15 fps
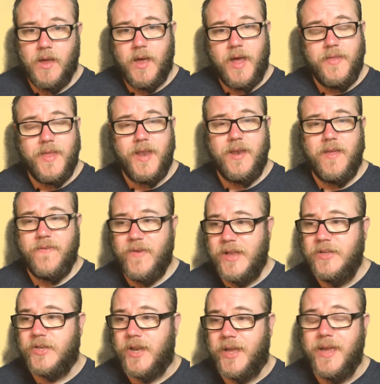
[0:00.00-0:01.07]
And then
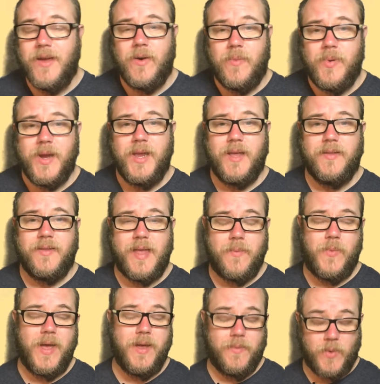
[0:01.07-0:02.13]
eventually it'll work
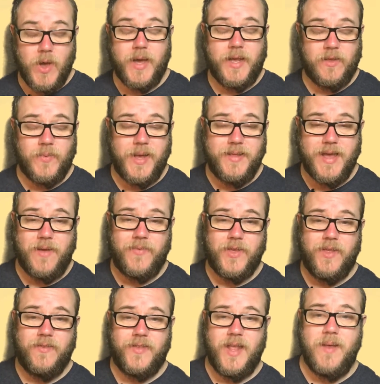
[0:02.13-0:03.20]
its way down to
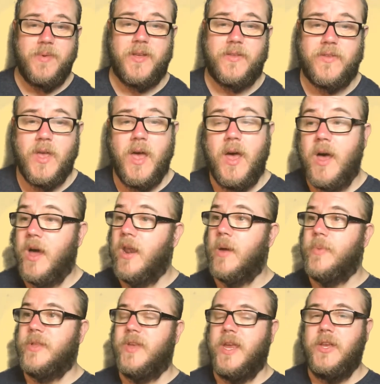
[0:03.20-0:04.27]
the syllabus and I'll
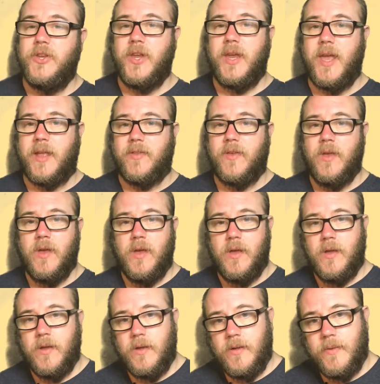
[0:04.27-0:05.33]
be teaching it.
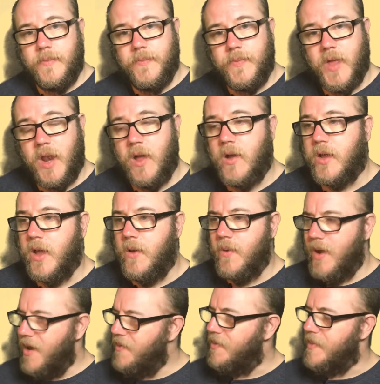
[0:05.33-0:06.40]
And I'll go,
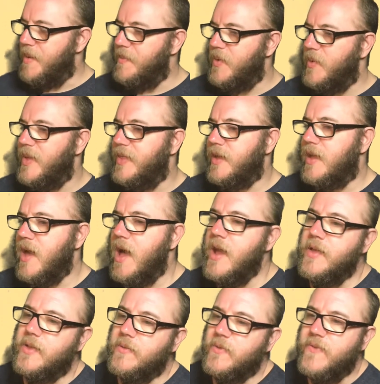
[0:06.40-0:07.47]
I remember when the guy
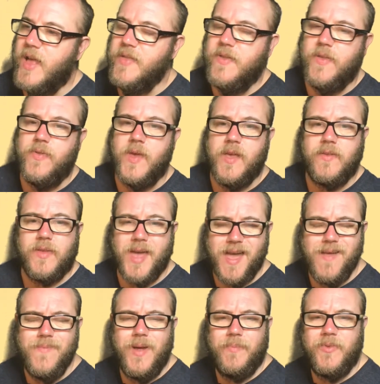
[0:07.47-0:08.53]
that invented this
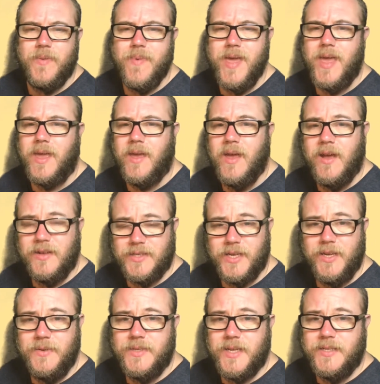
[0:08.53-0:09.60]
came up to me, so I
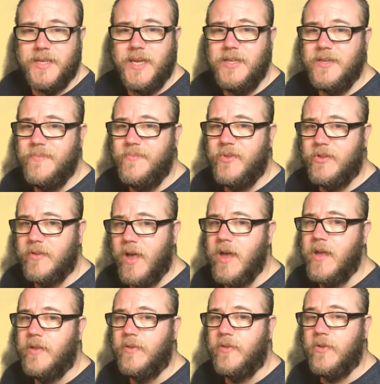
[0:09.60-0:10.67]
used to teach him
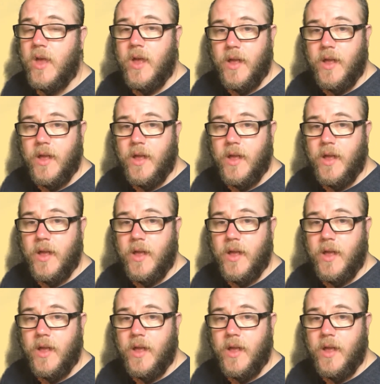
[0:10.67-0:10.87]
science.